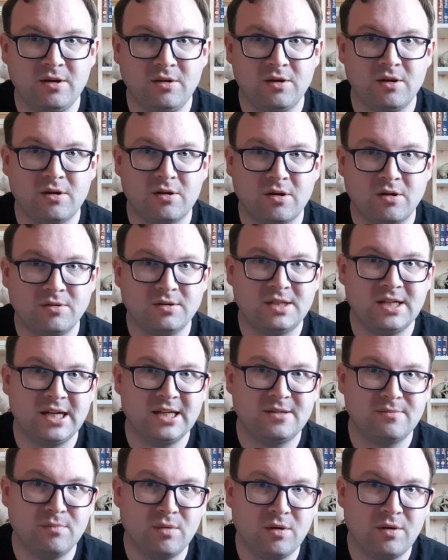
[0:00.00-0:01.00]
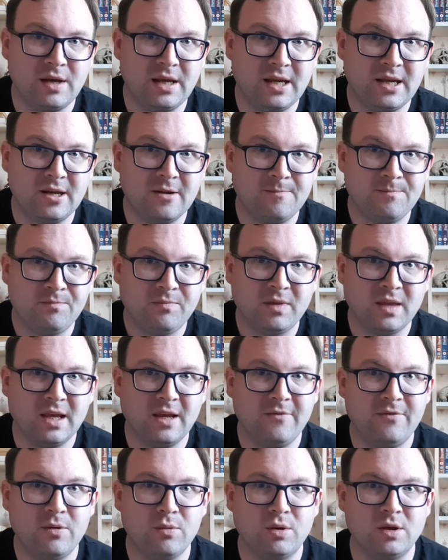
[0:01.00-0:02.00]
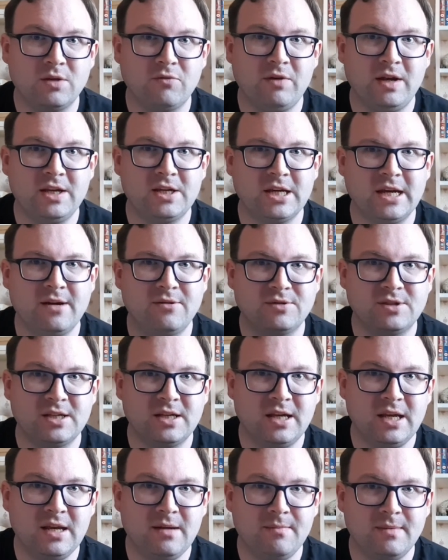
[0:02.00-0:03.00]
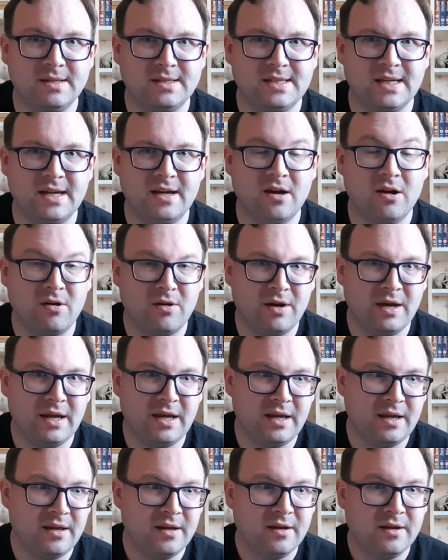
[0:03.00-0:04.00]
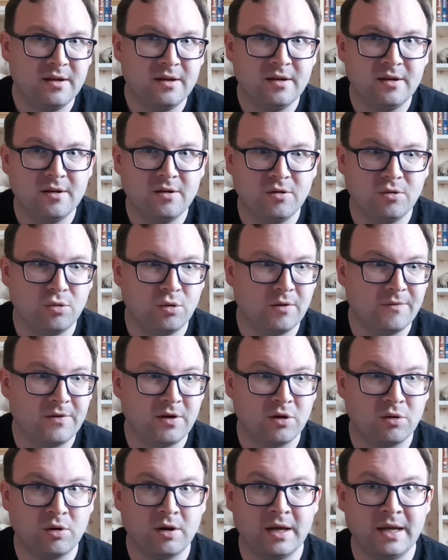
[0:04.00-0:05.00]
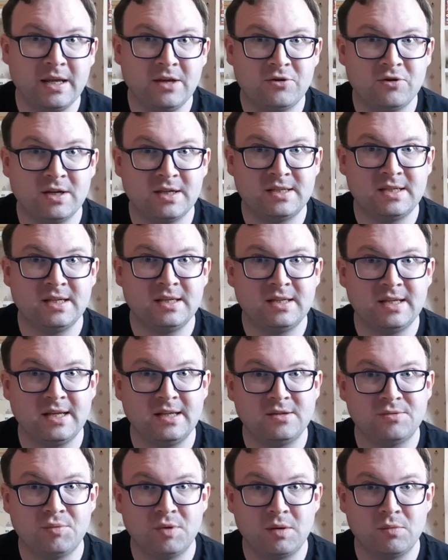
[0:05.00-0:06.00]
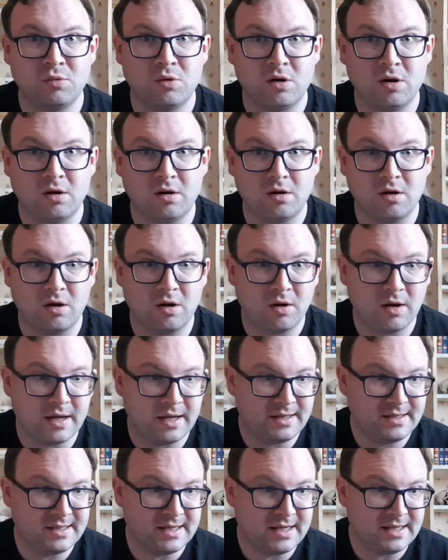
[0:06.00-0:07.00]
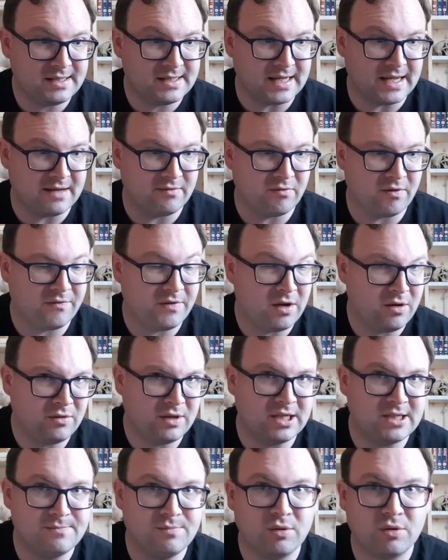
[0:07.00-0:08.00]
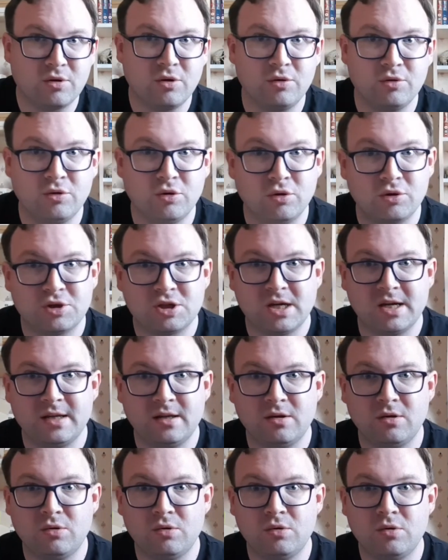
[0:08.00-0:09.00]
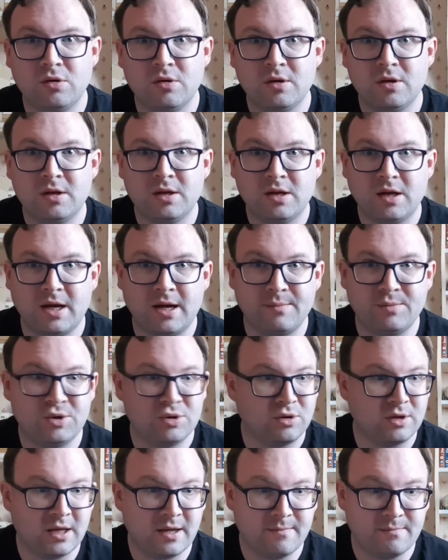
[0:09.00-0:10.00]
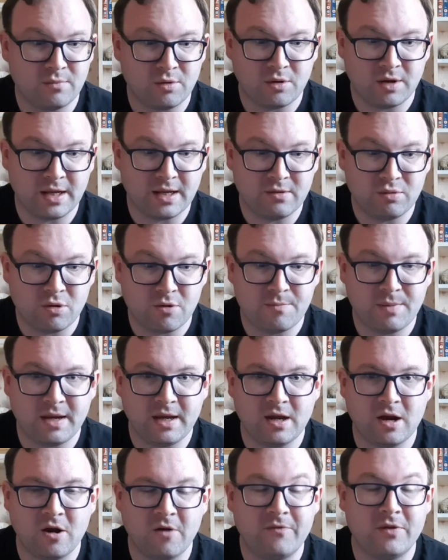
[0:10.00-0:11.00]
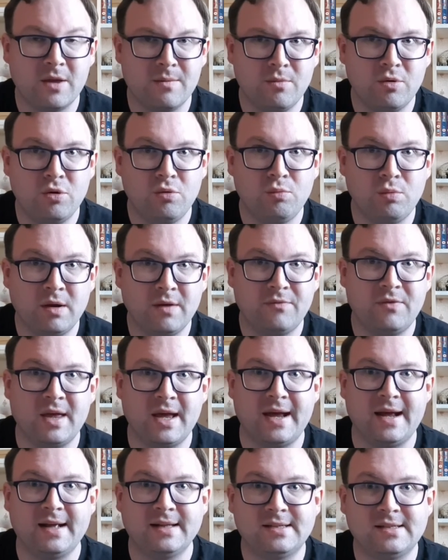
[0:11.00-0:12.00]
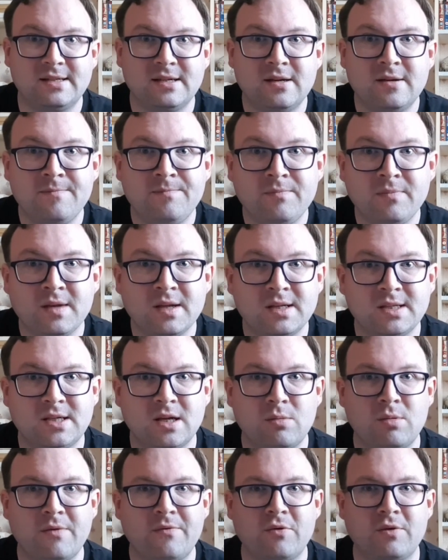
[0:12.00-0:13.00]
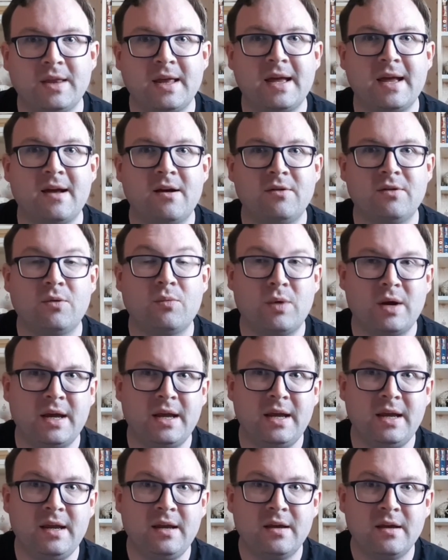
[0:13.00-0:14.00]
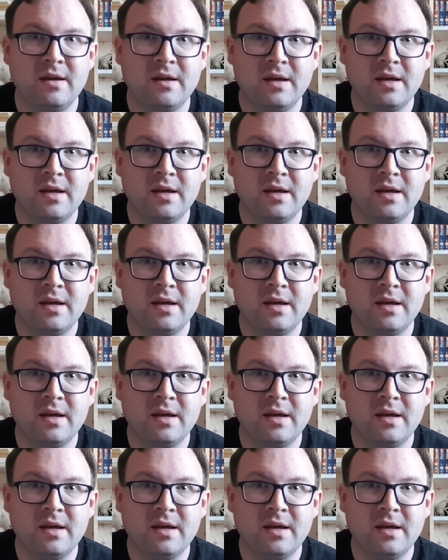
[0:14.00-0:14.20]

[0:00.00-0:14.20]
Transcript: you can contact Mike if you want to reach out to him and say hi, or if you are interested in doing what I did and review this book on your channel. I'm sure that Mike will be over the moon with that. So with all that out of the way,